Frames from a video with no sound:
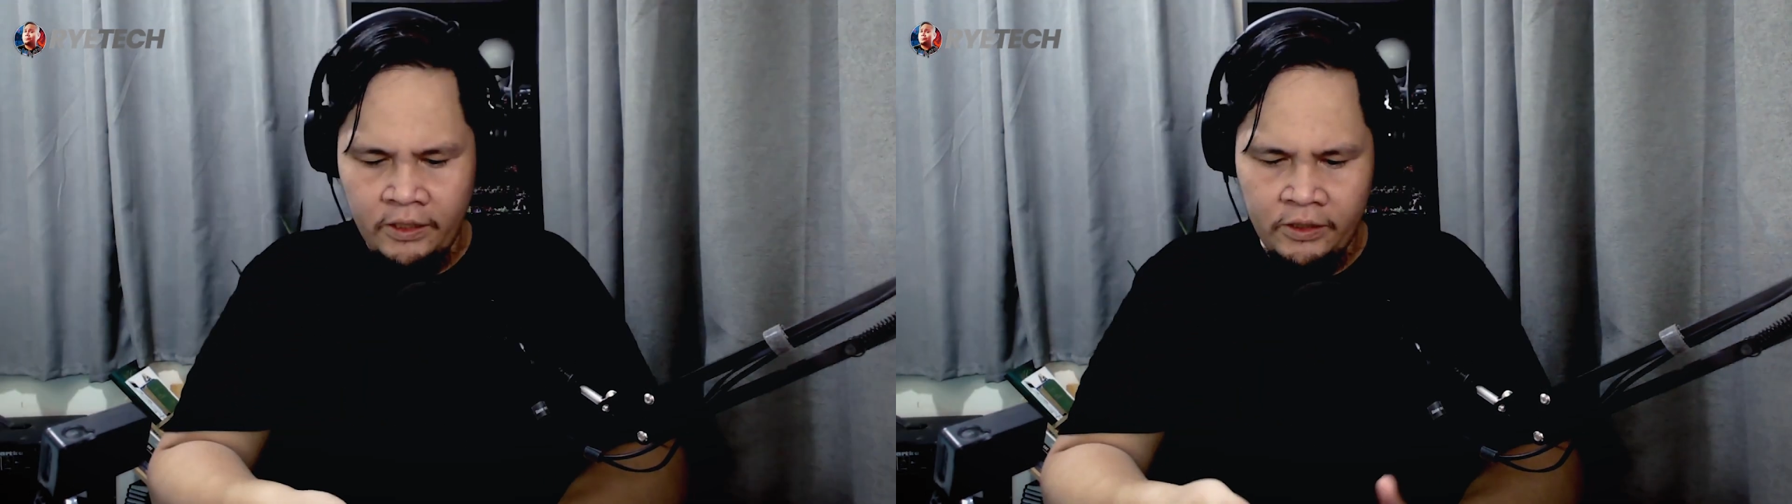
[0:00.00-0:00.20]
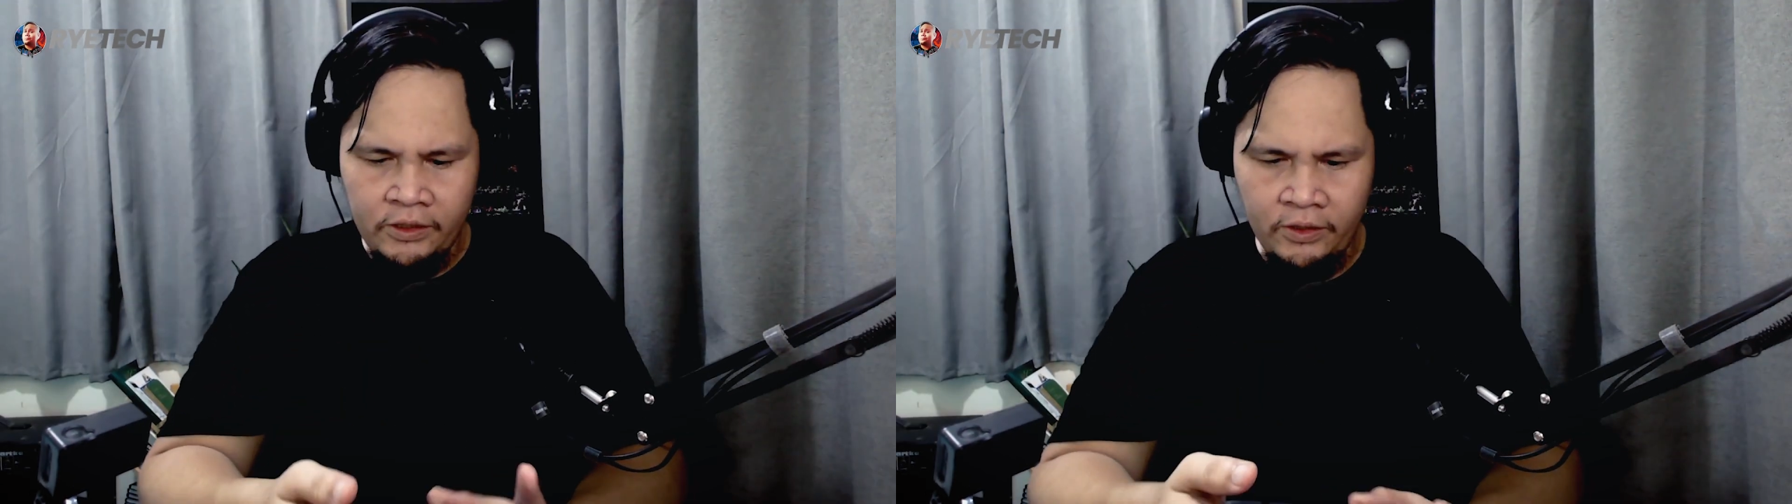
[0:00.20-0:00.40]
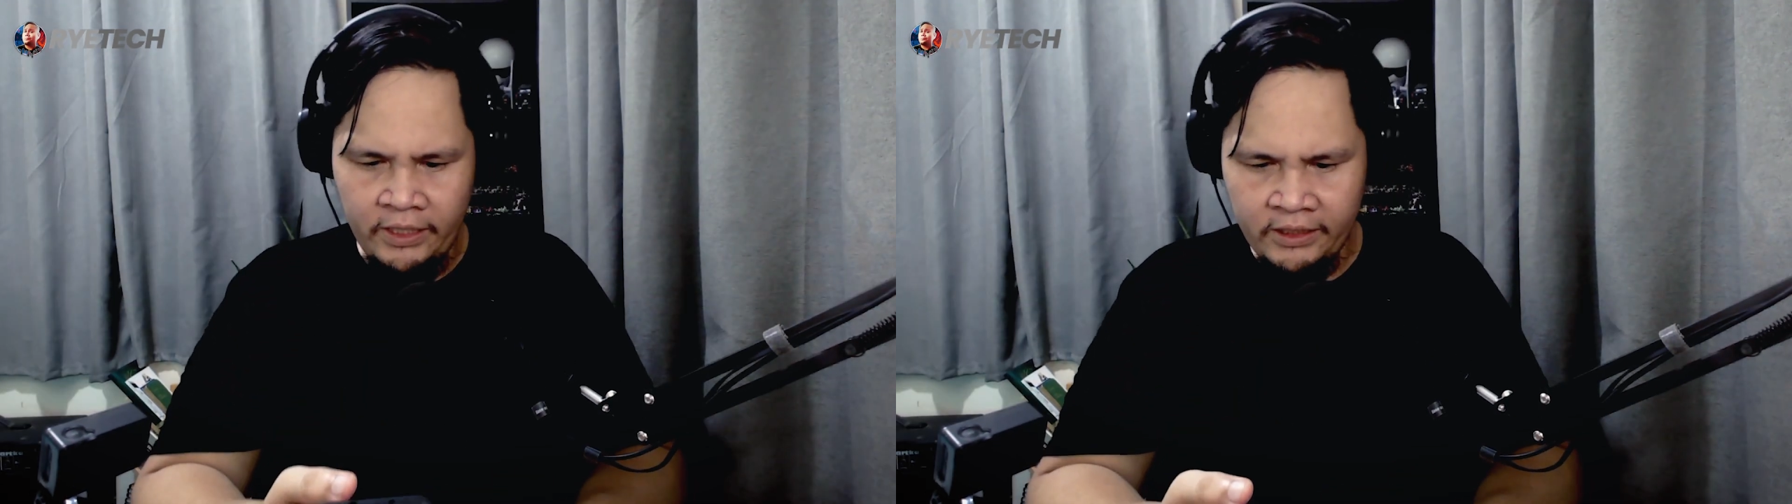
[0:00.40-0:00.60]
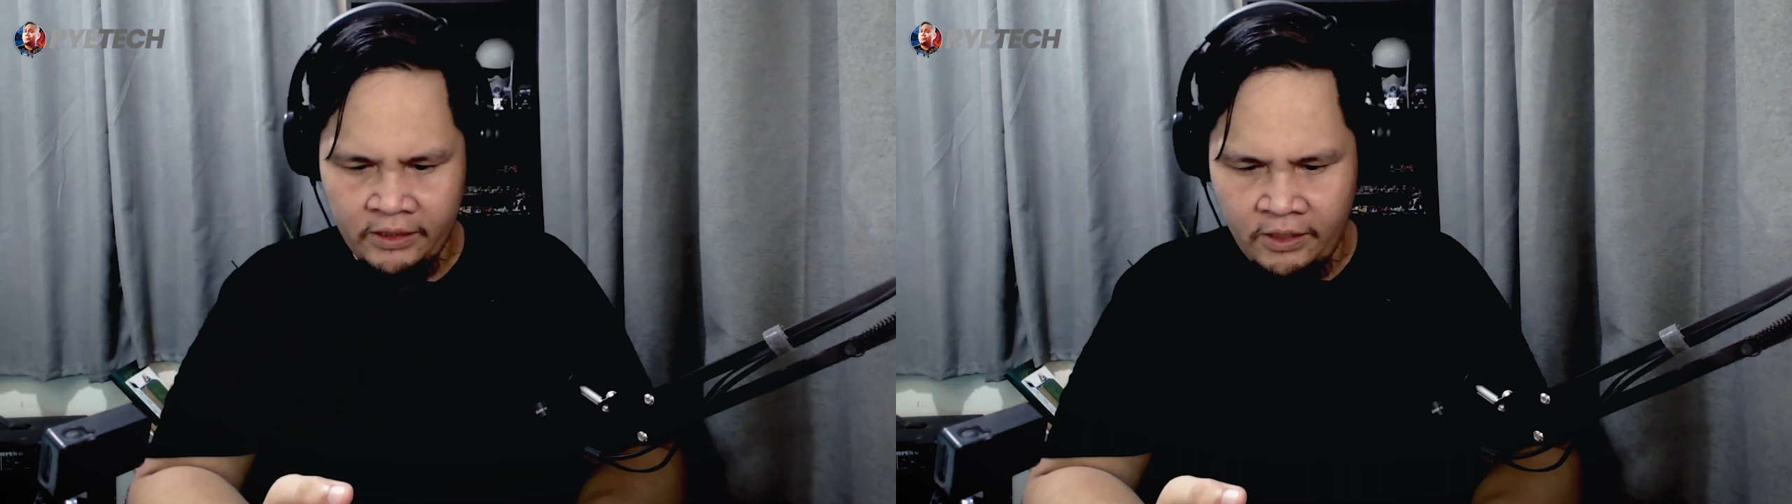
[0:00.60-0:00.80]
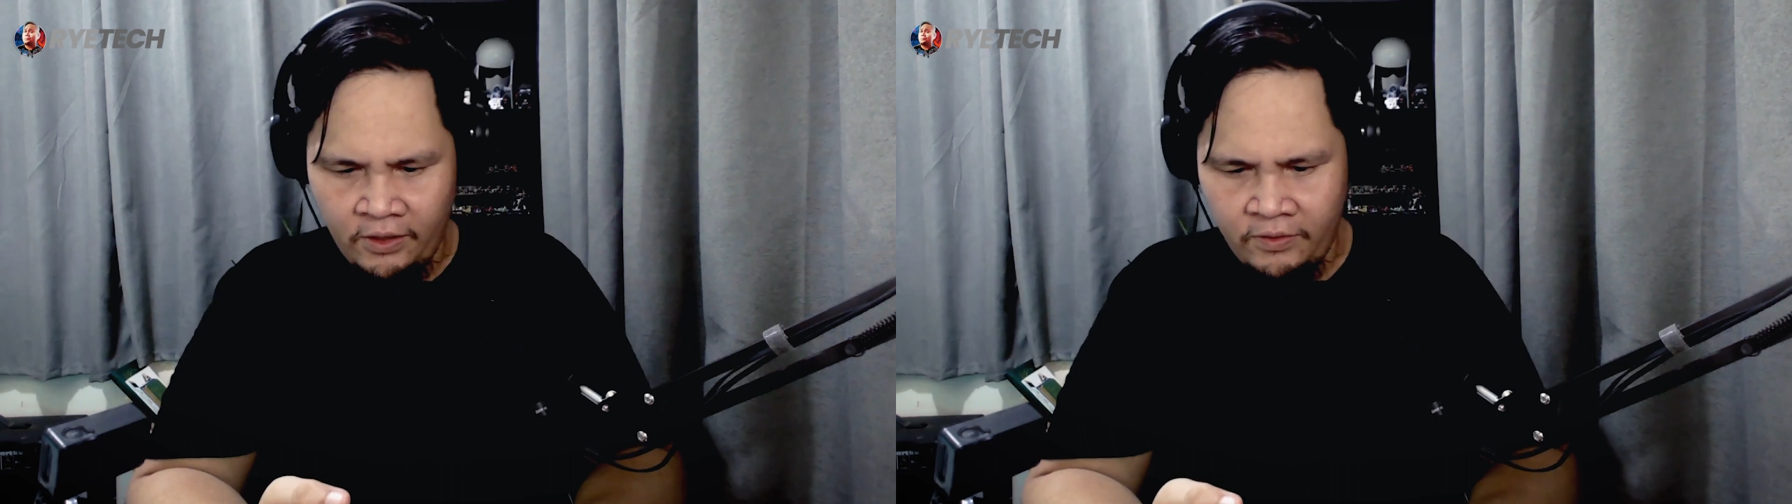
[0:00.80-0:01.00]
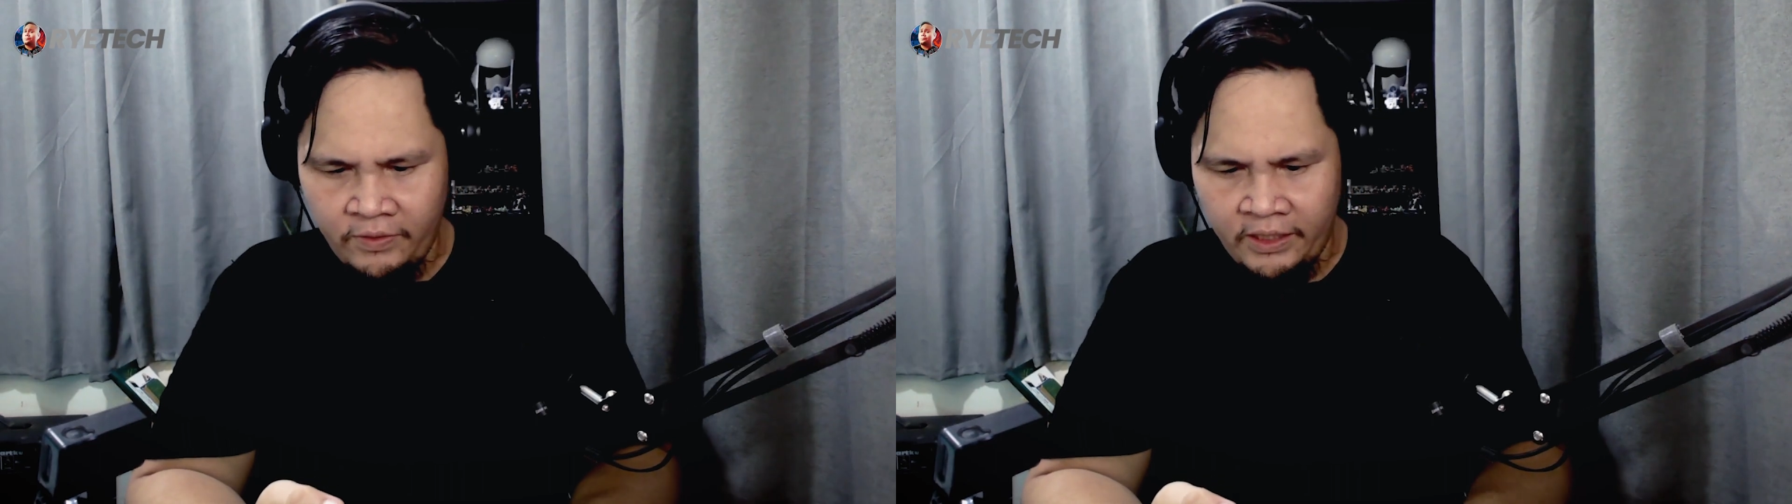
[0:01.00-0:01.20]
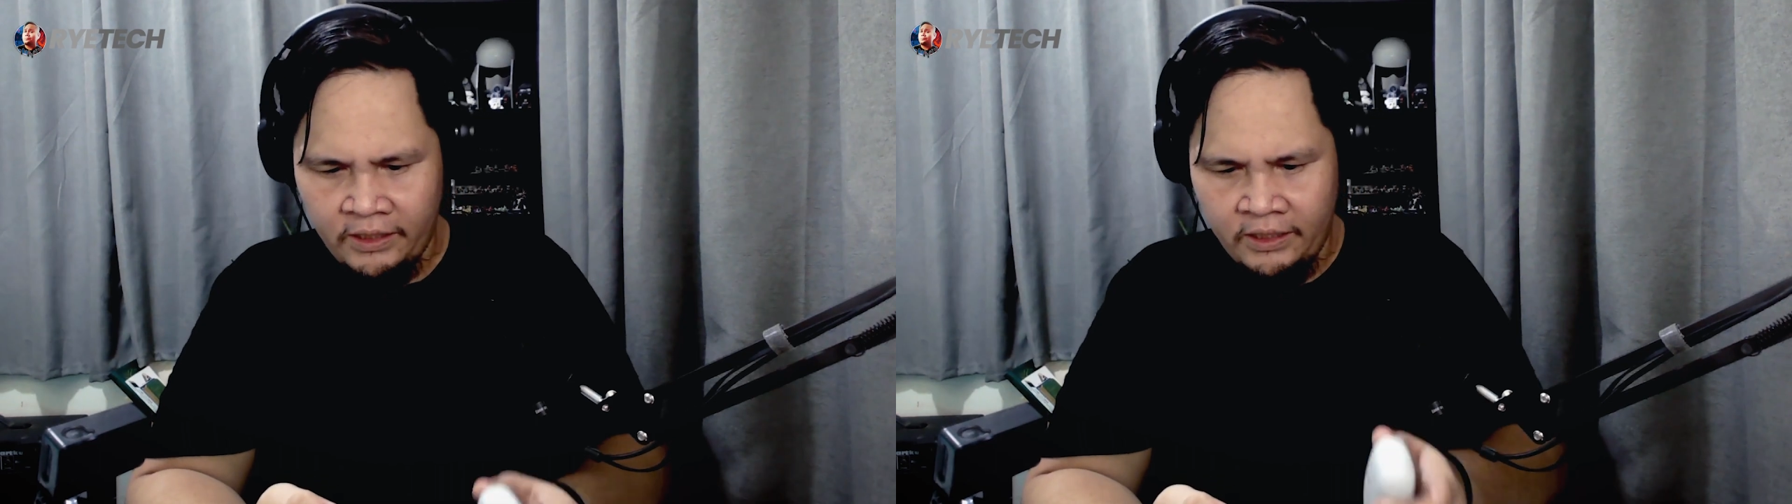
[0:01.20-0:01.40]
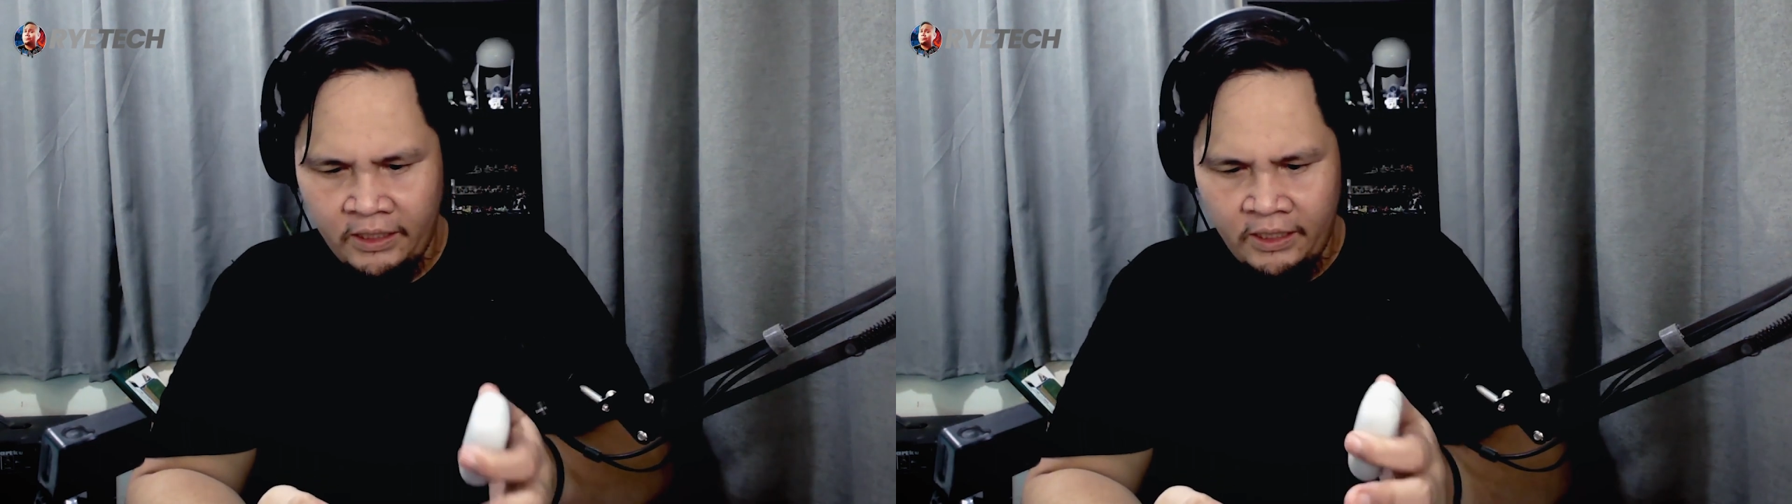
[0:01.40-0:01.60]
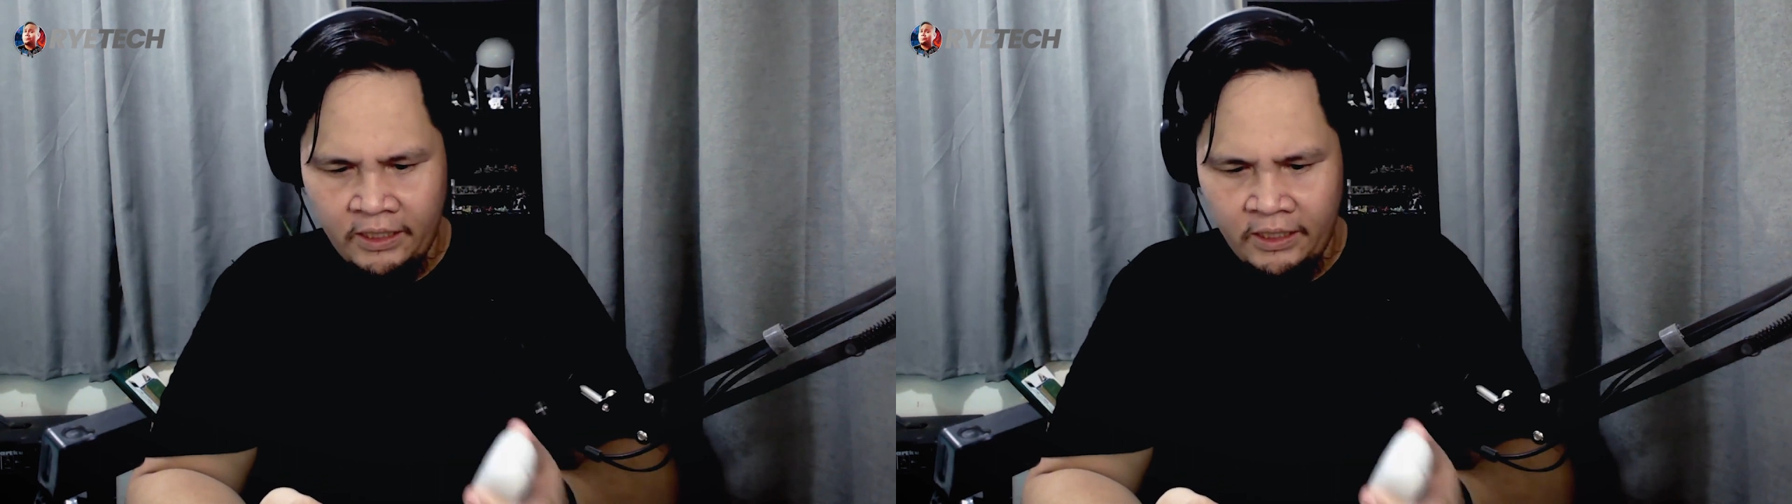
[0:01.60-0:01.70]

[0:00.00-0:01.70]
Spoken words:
So let's go and